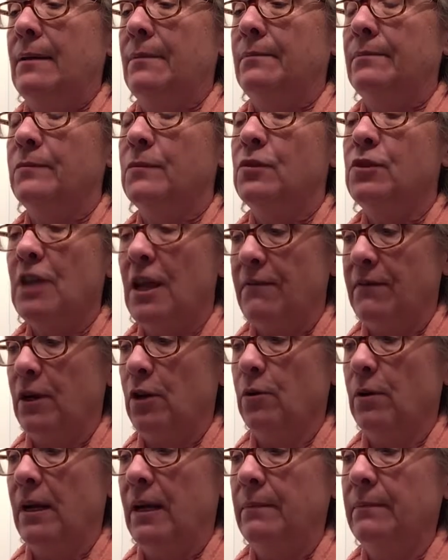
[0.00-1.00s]
shaving
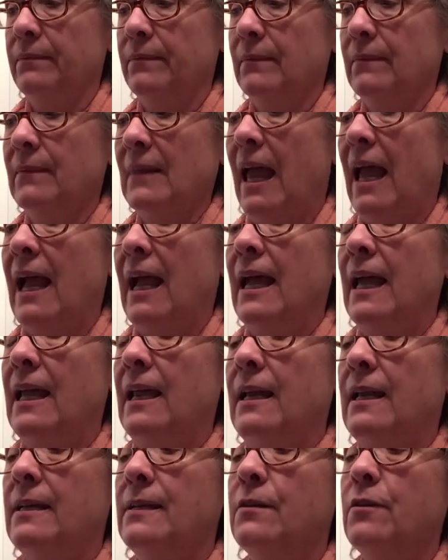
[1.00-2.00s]
cream
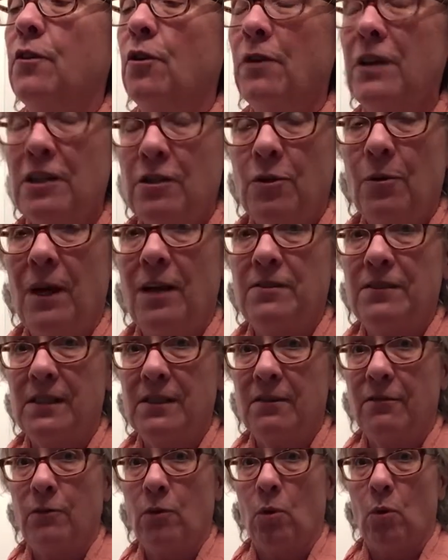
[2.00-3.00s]
and 32
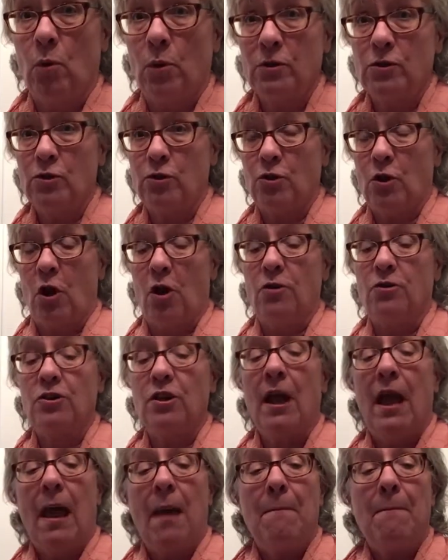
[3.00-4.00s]
ounces of cornstarch,
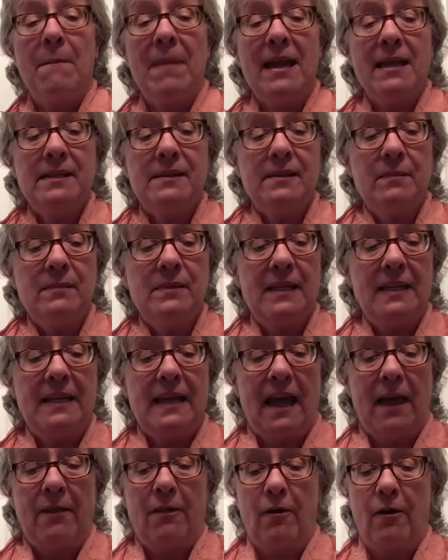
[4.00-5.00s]
mix them
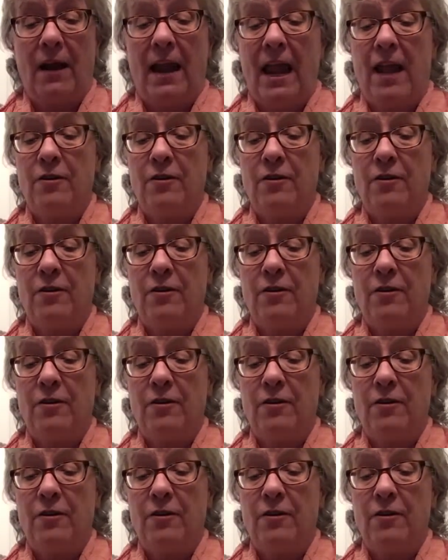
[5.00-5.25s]
together, and